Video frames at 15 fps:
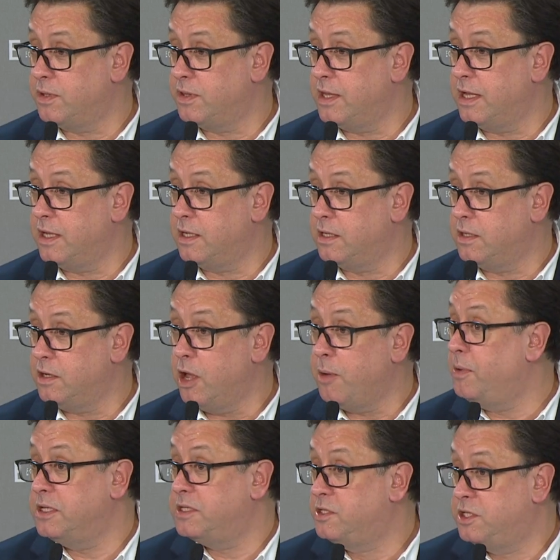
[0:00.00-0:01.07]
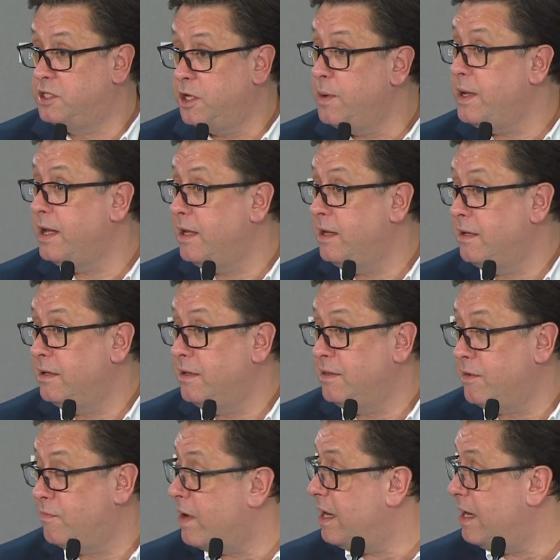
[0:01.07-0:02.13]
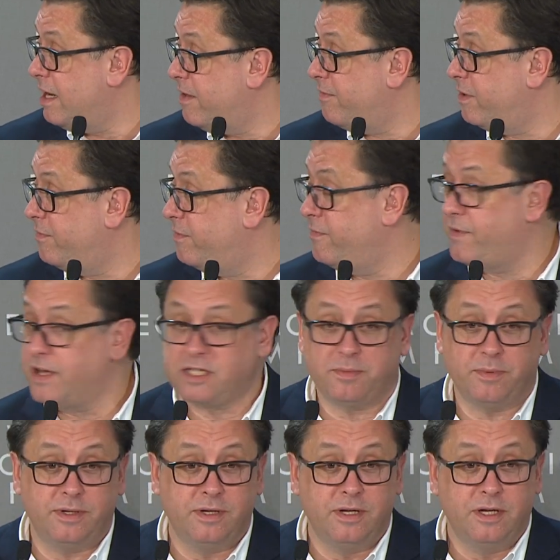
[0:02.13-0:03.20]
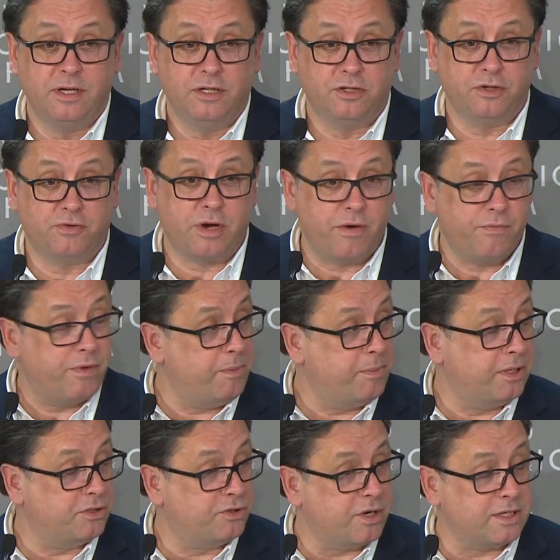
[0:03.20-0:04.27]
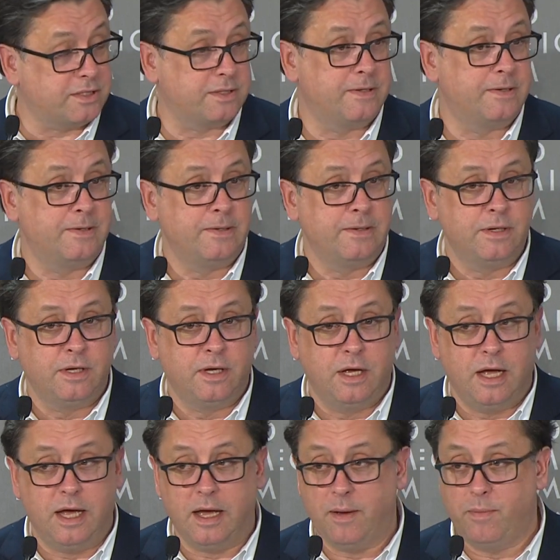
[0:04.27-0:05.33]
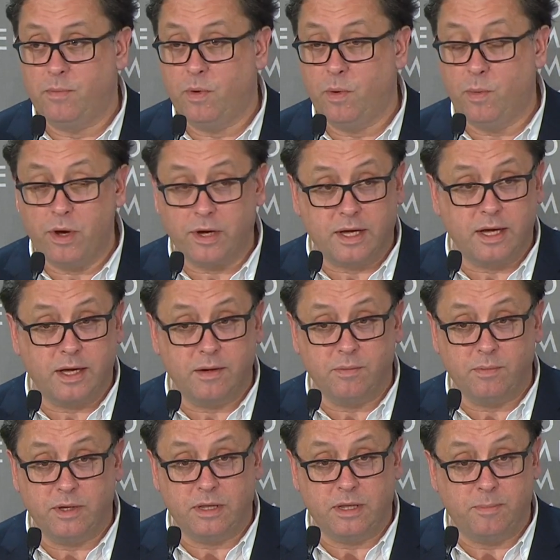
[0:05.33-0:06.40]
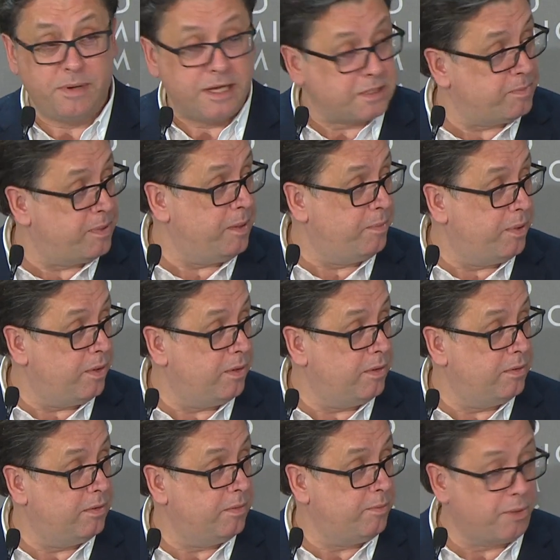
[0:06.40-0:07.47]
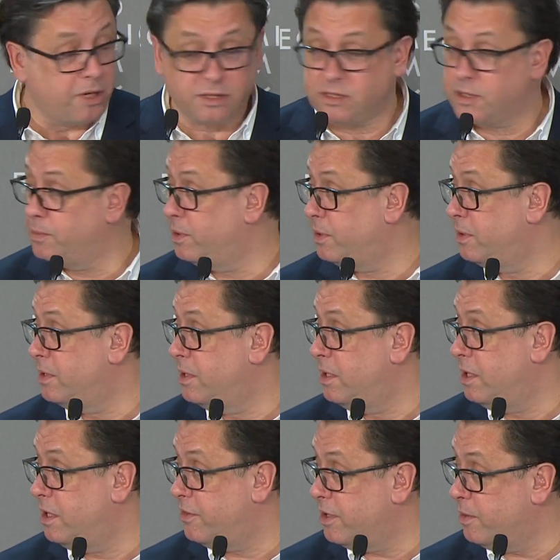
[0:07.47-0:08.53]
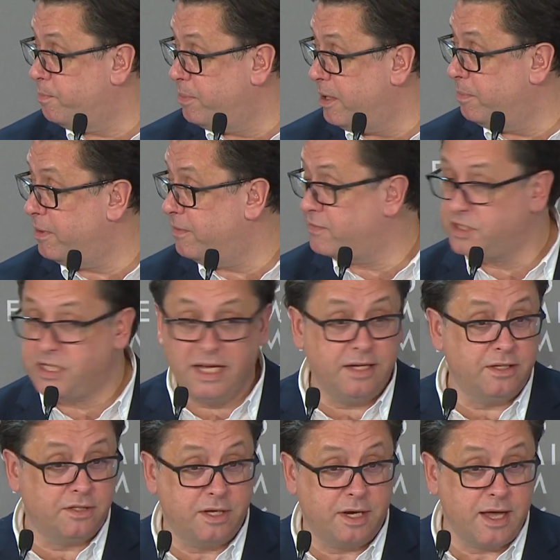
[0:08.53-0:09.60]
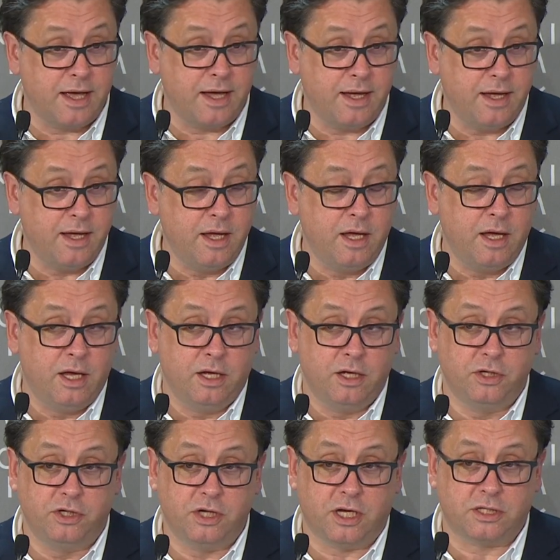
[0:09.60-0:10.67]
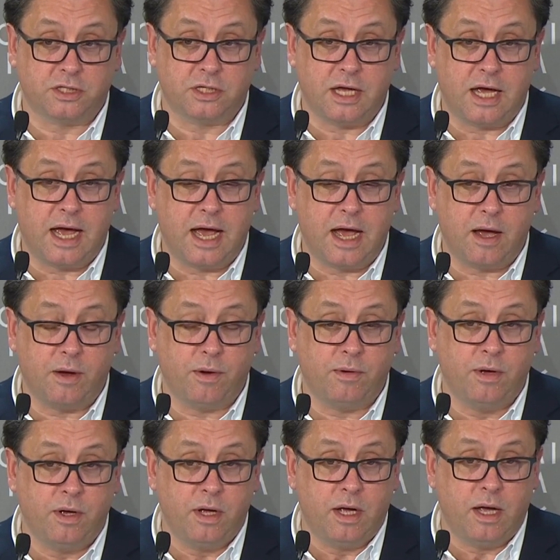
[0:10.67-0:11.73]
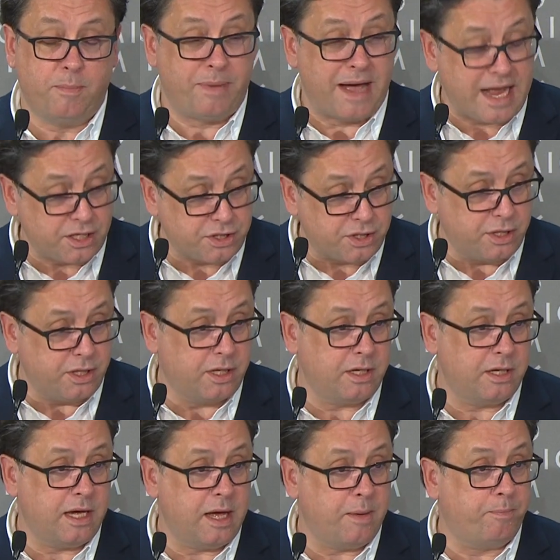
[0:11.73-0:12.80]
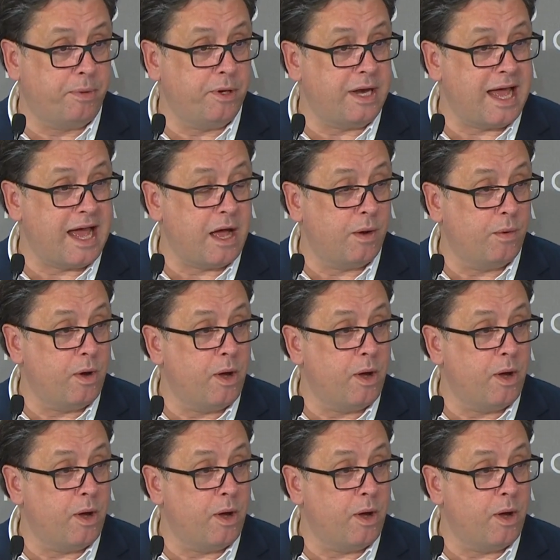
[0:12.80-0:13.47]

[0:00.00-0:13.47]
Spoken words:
we think nobody's doing the right level of investment to try and rebuild trust. We're working with the best people possible. I think people have seen today just how passionate but how